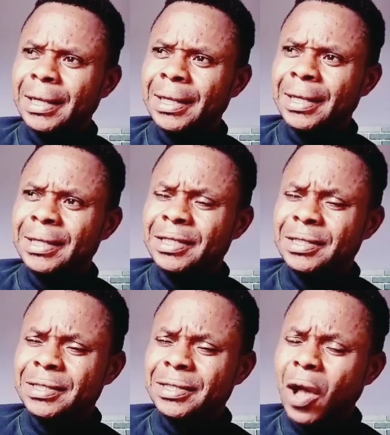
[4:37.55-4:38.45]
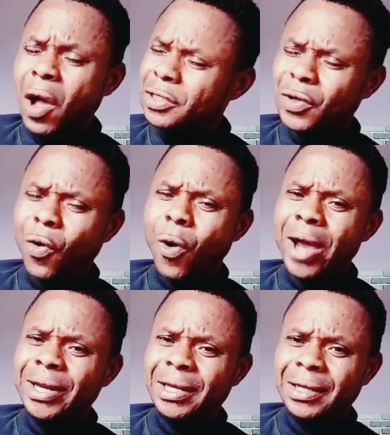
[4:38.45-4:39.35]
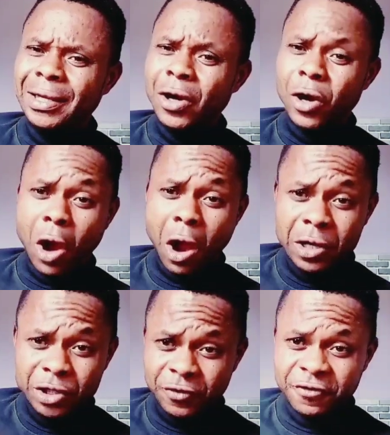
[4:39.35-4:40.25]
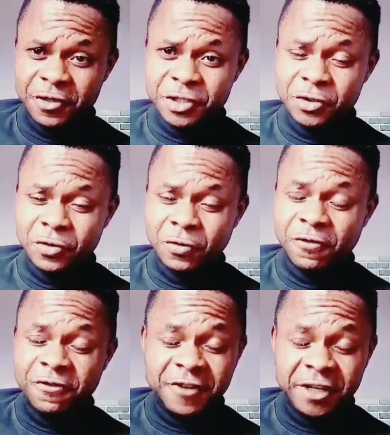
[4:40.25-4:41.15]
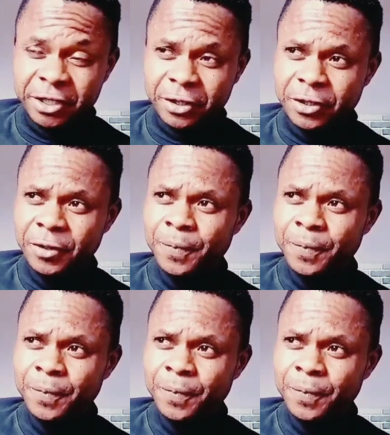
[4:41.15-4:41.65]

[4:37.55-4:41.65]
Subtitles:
it's also quite a controversial figure